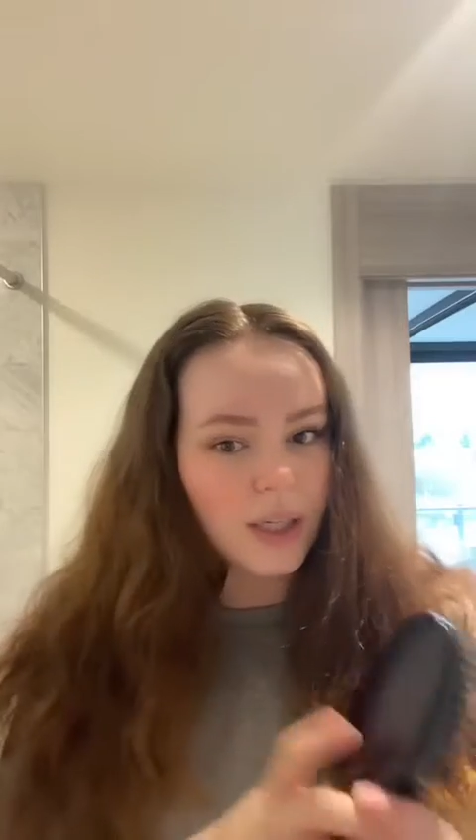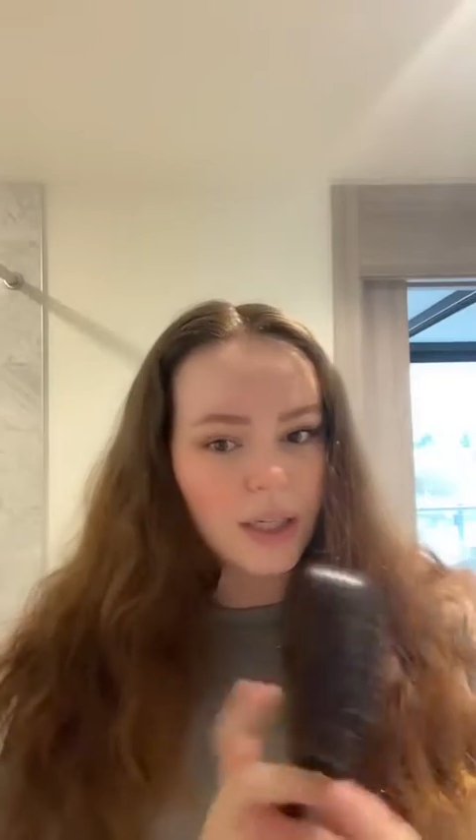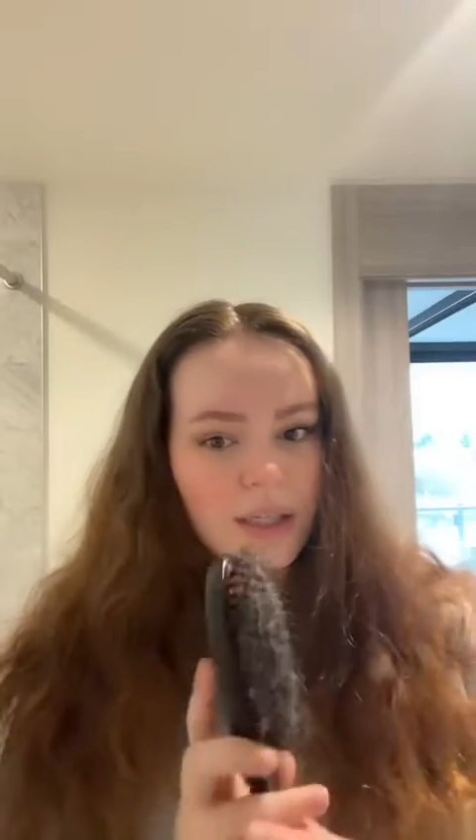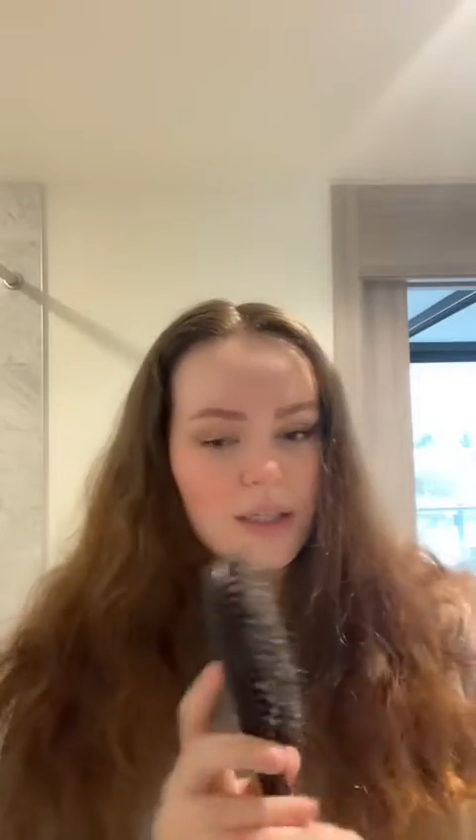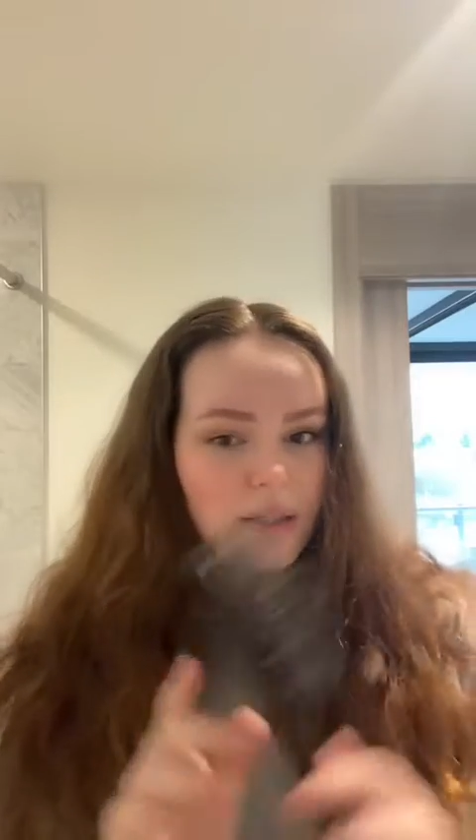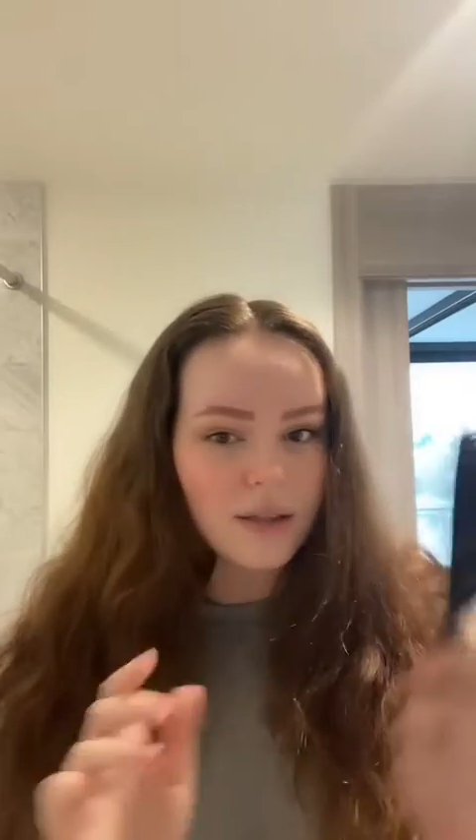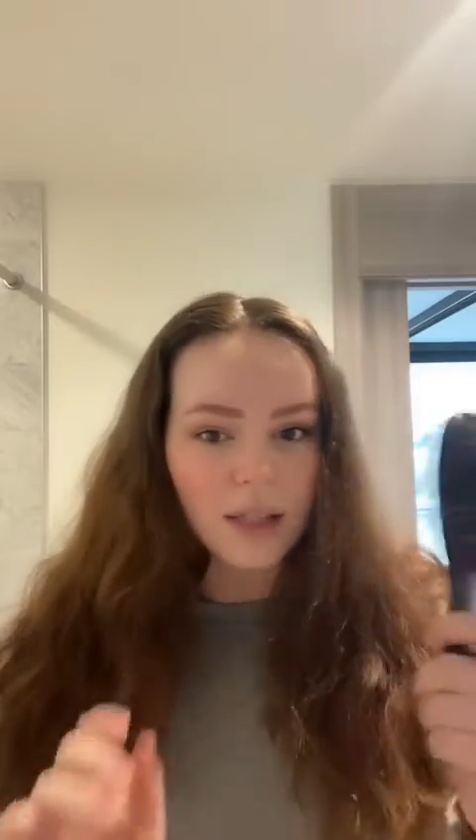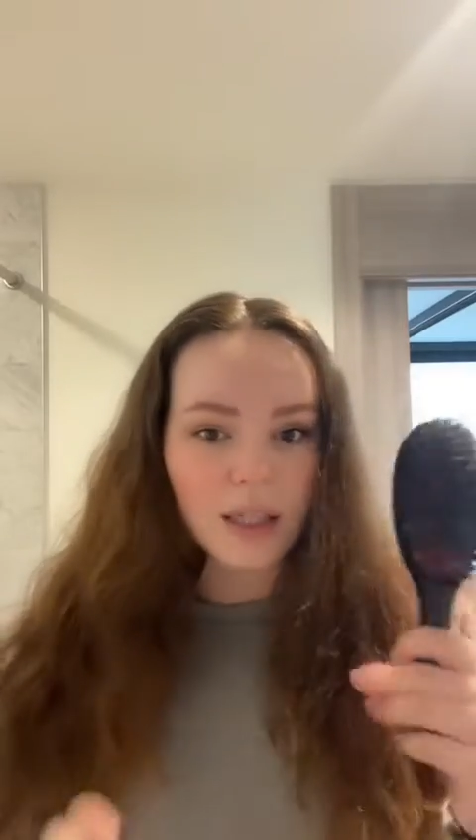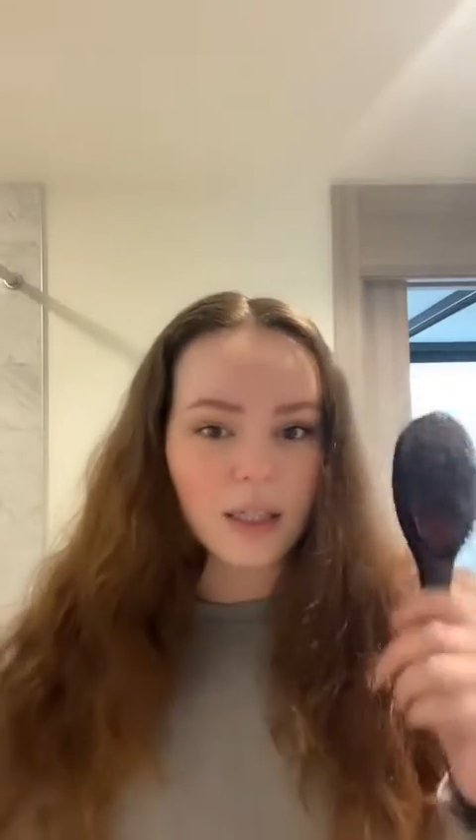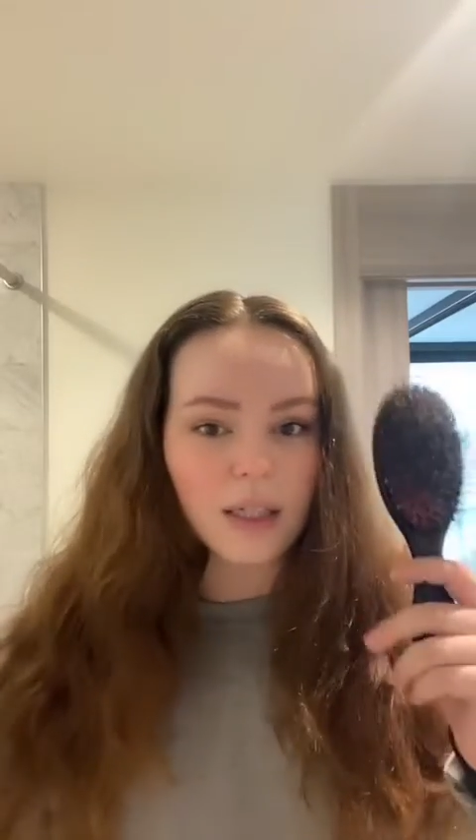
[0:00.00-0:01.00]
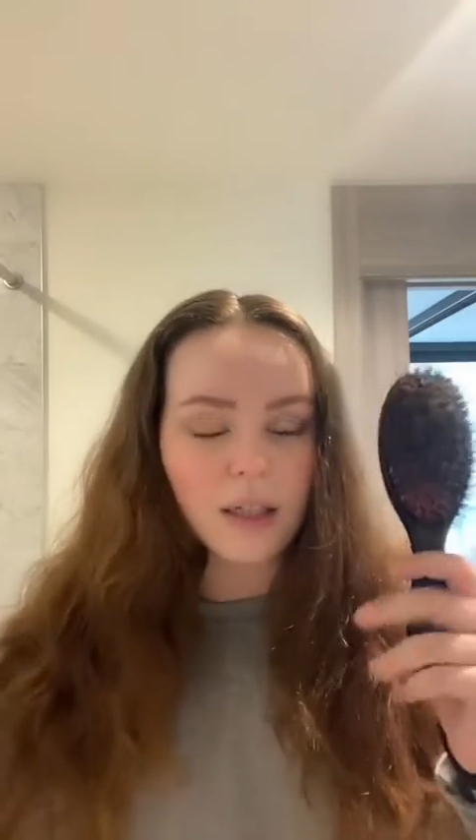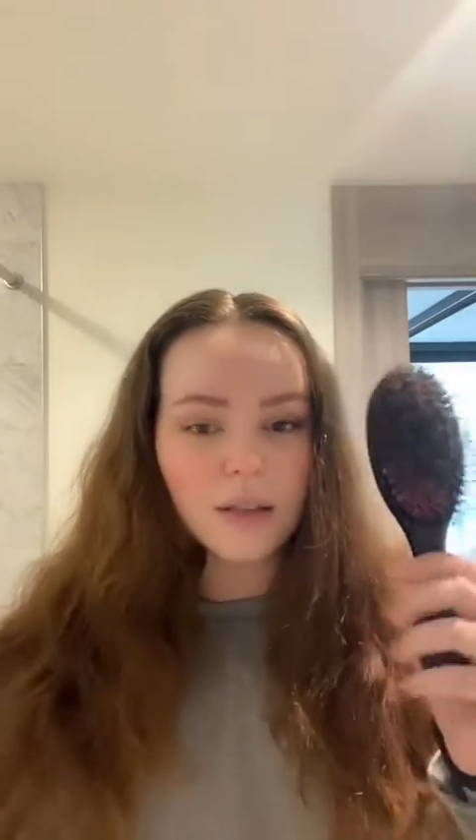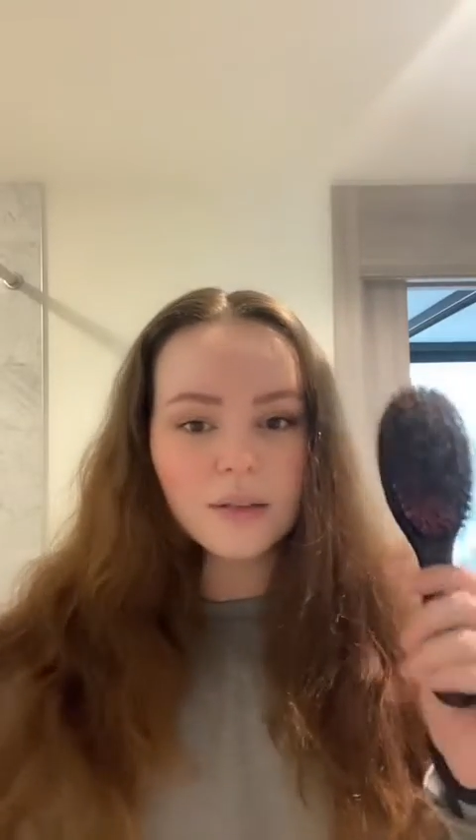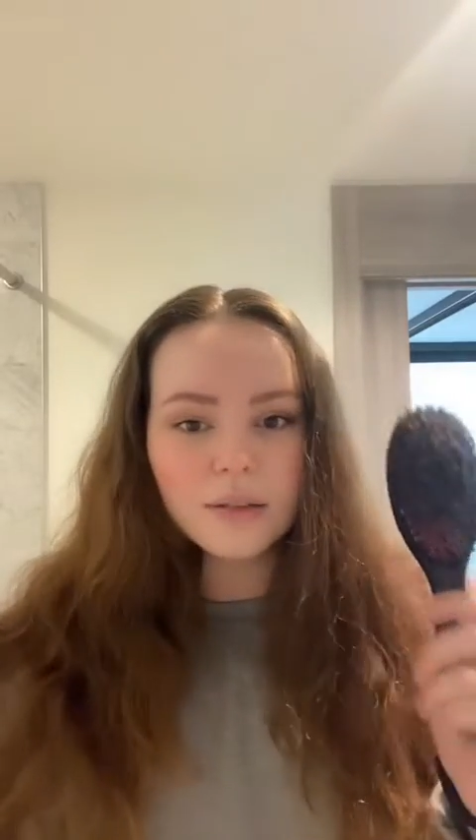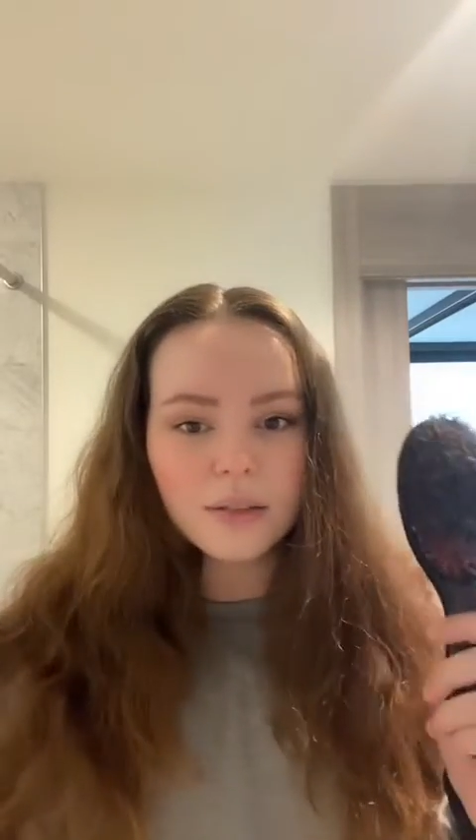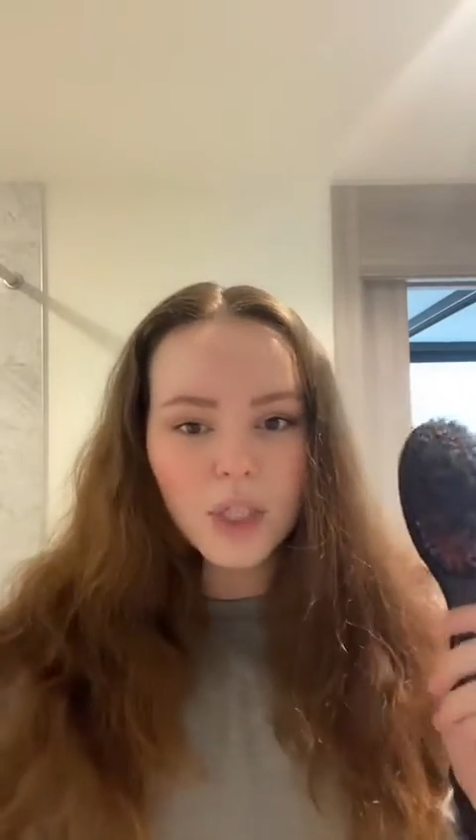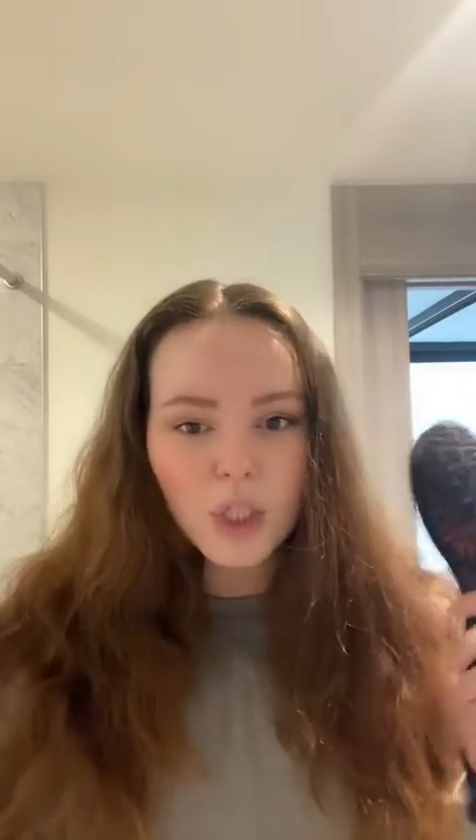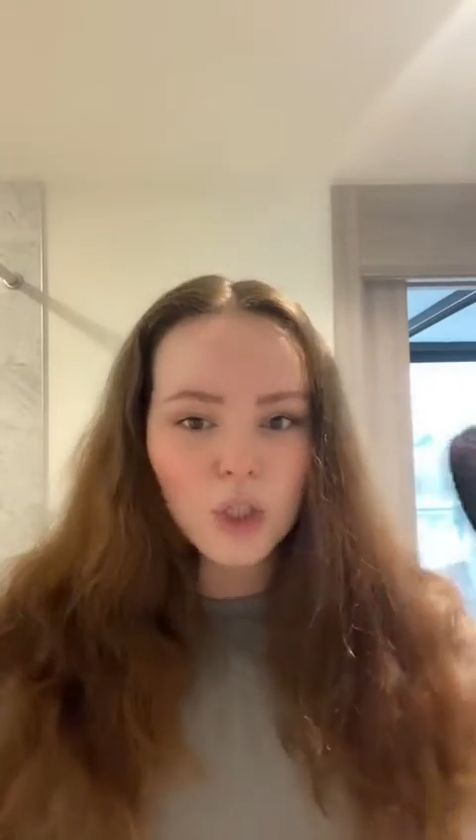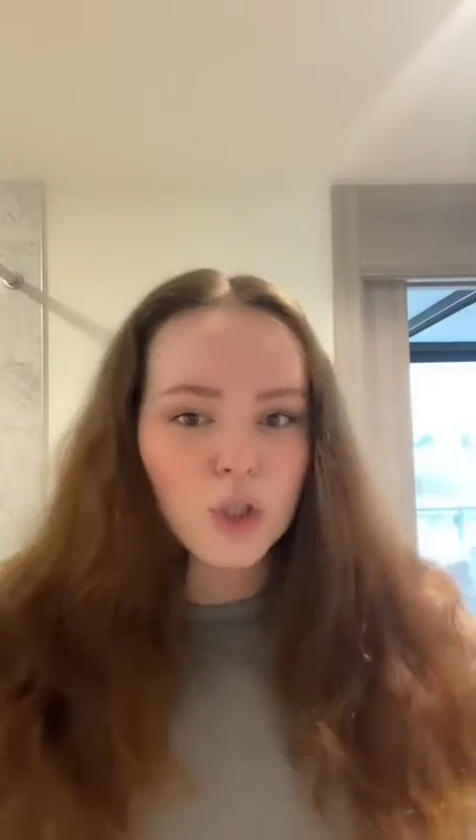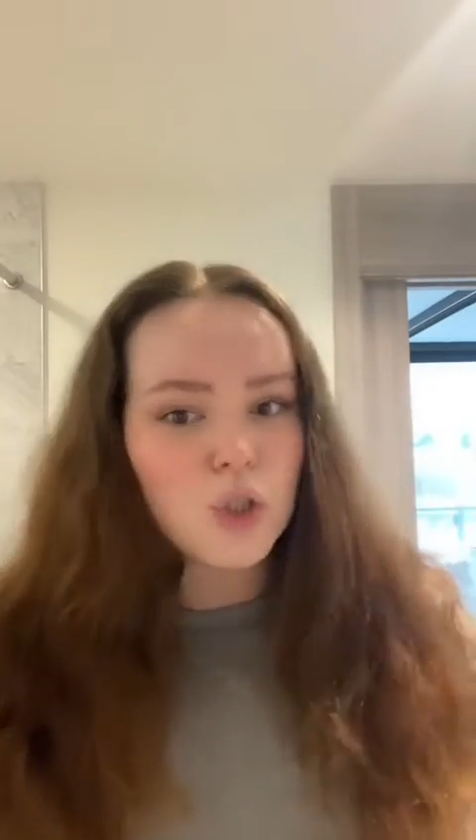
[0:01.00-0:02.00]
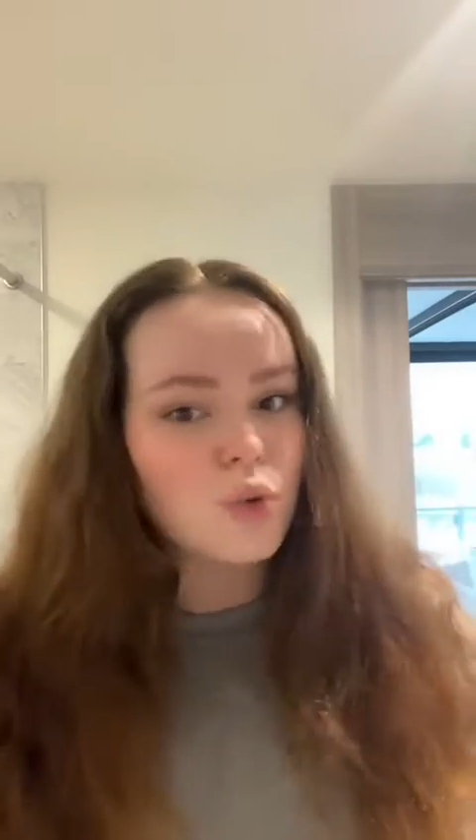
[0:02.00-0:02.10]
is the key to